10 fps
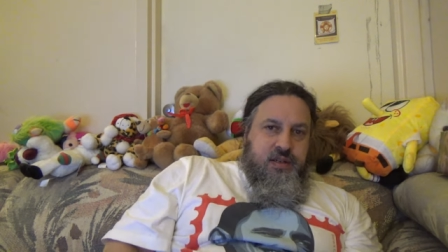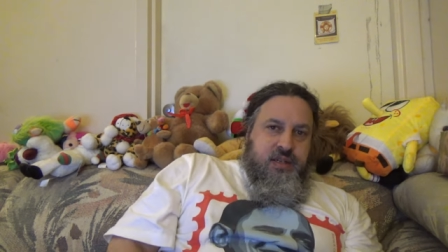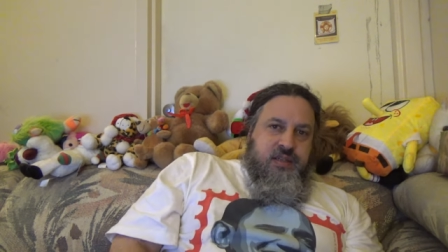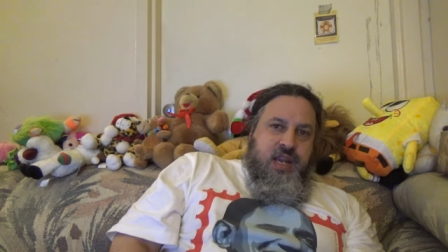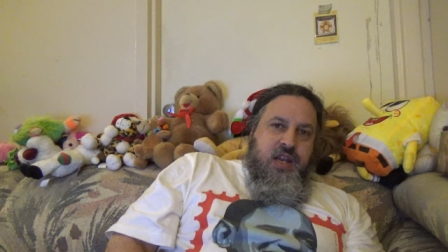
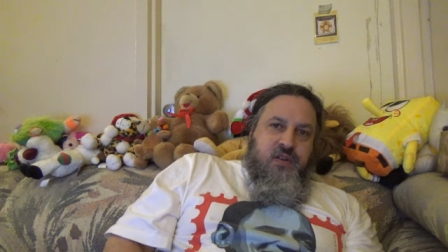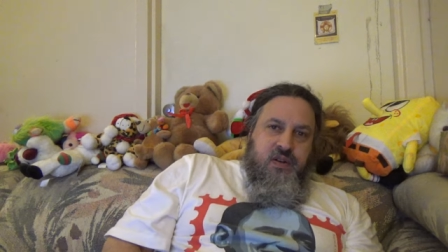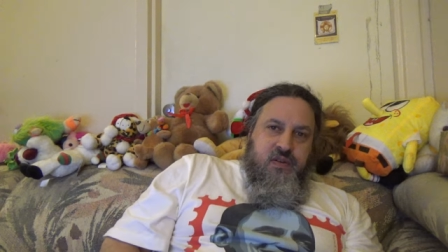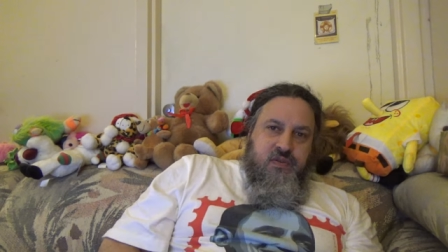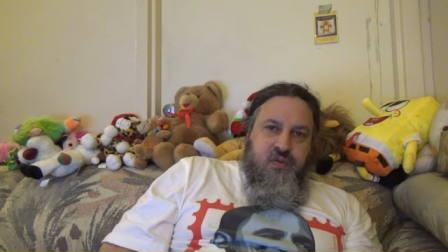
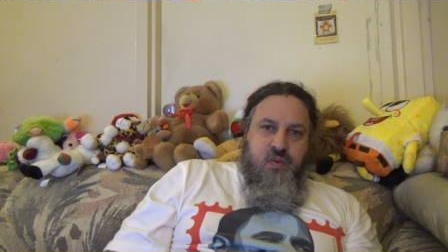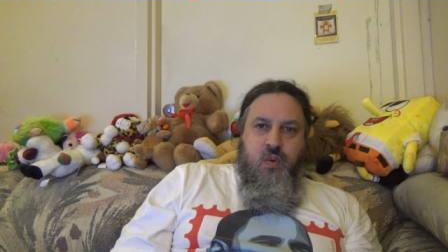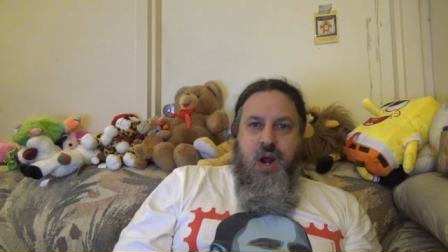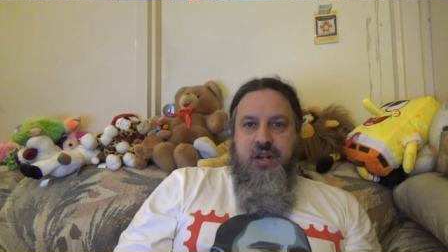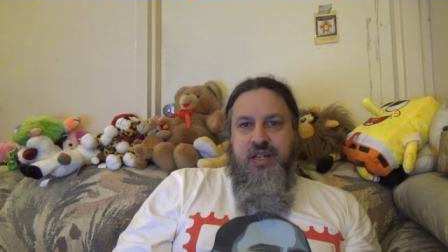Cassandra, sort of
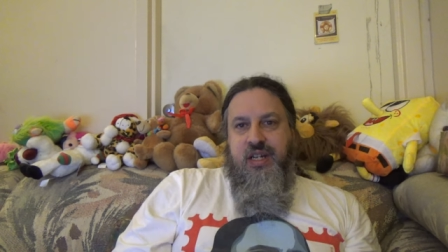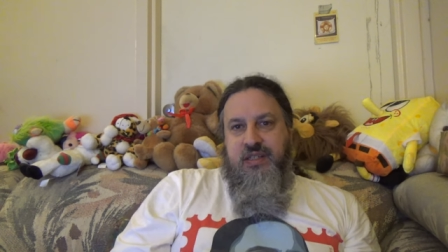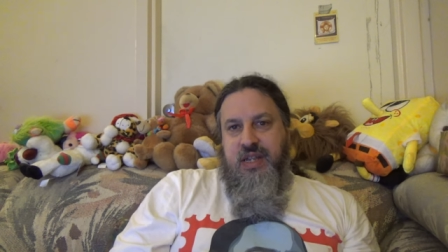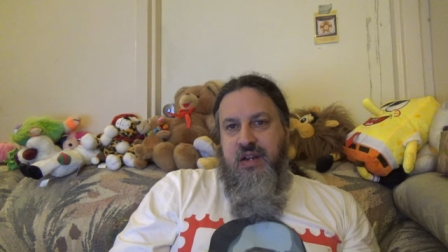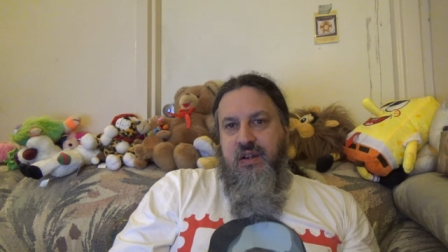watching
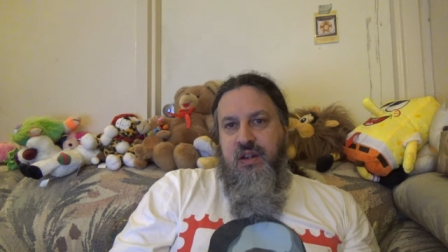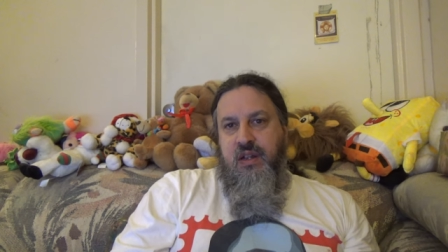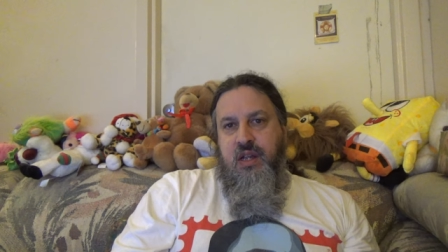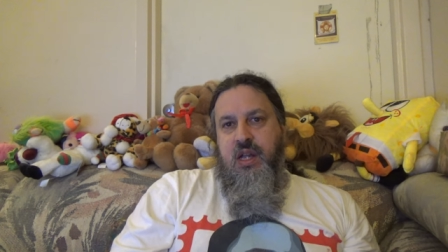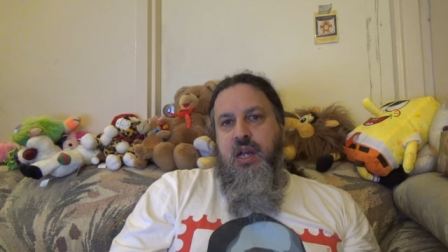Cassandra
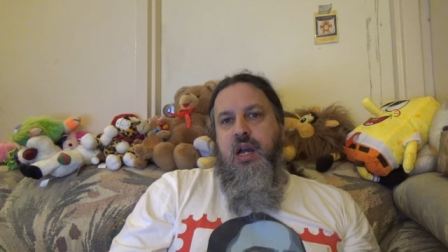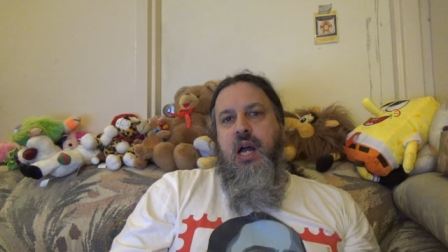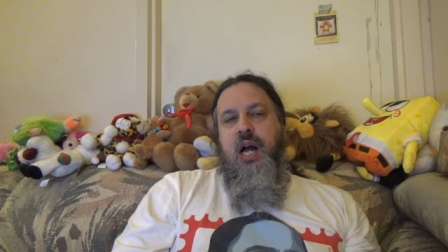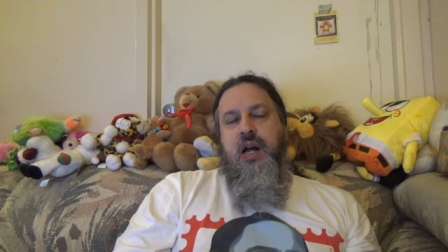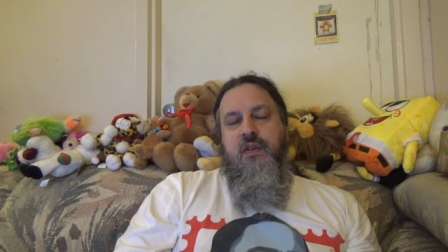
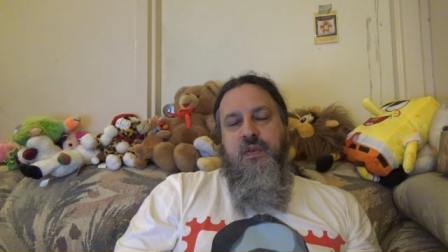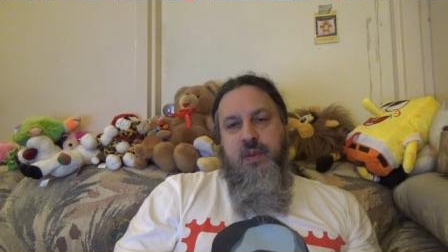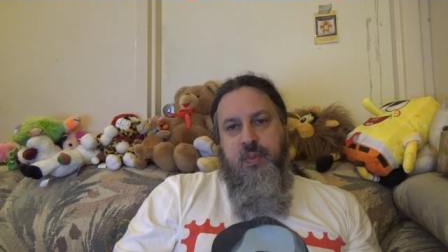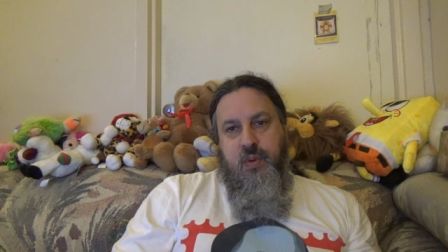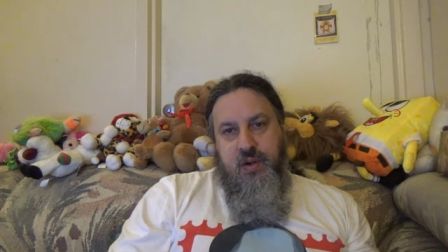from
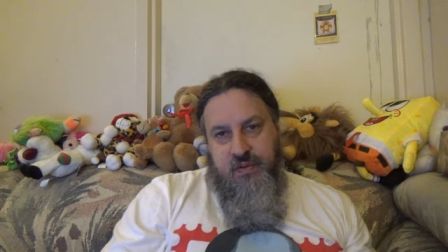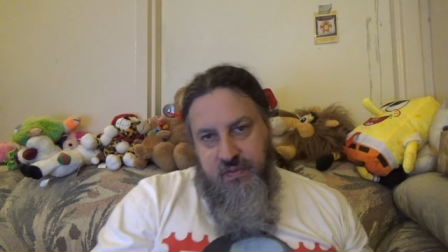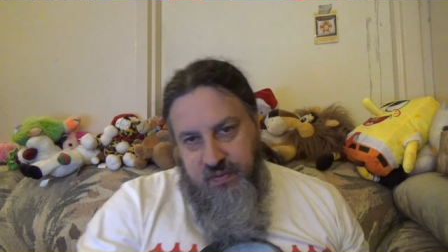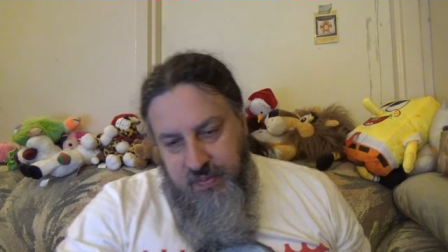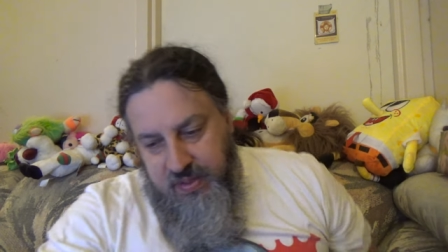
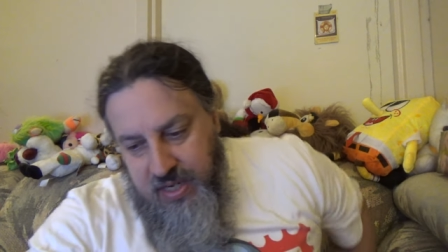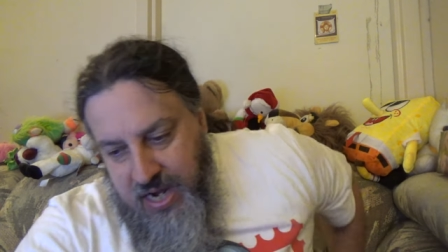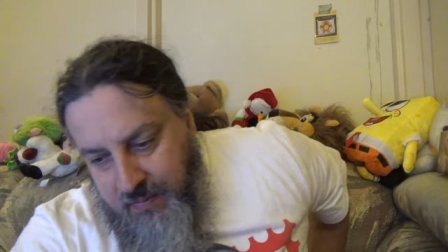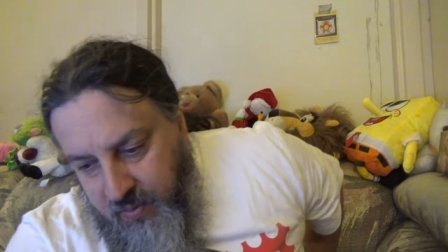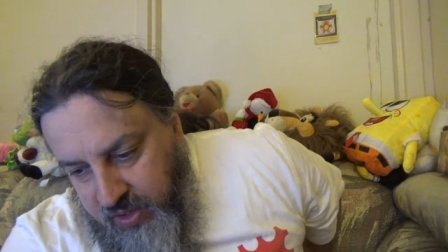the
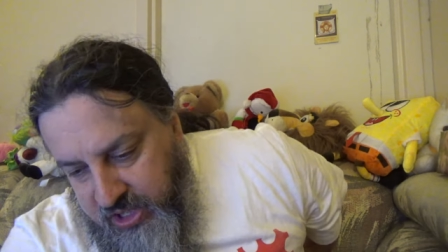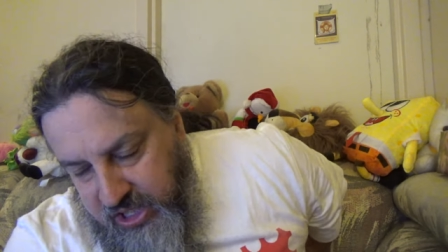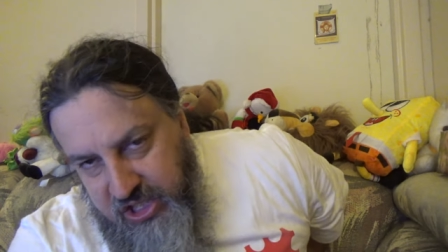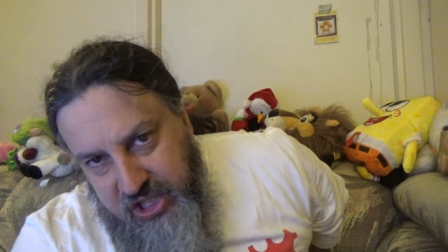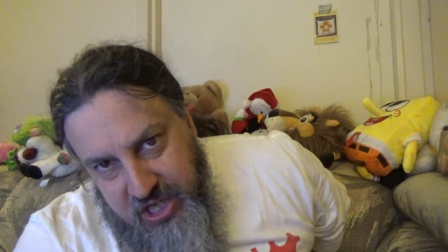time when
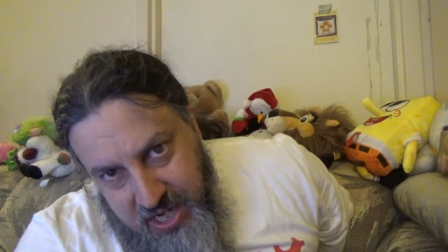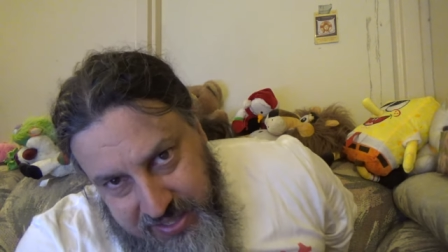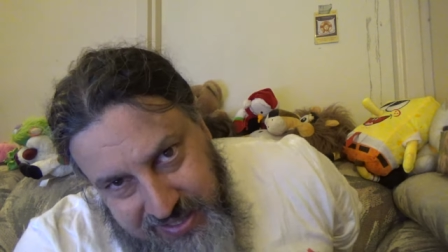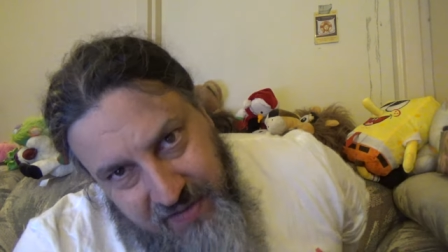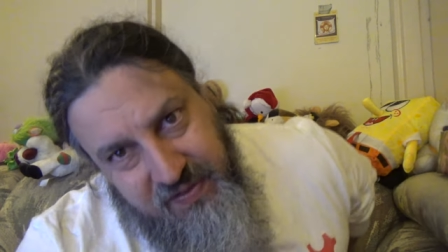she
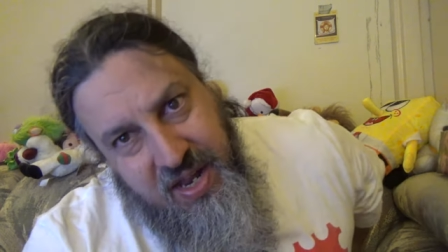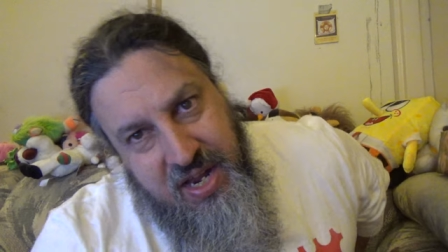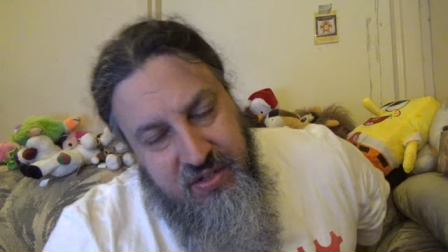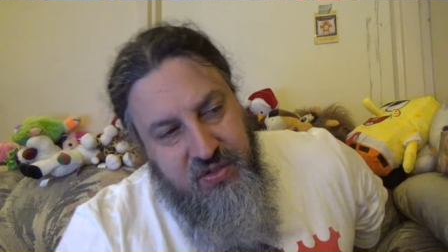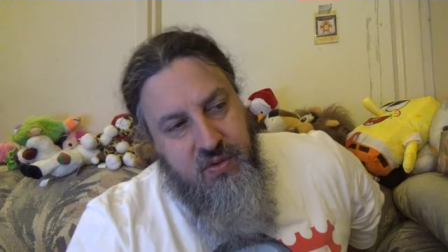just left
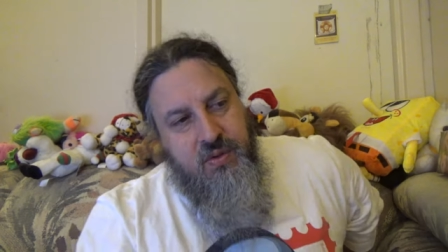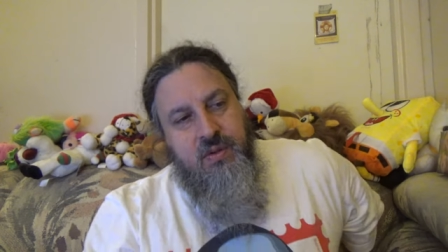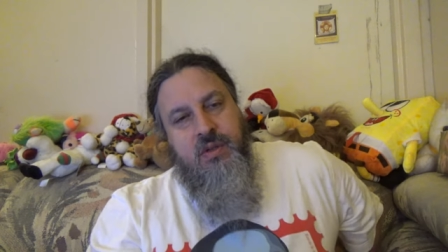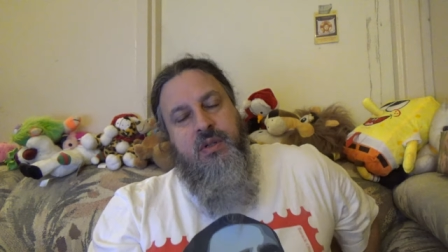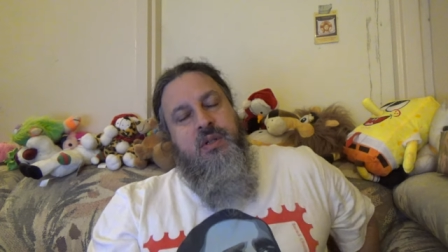high school,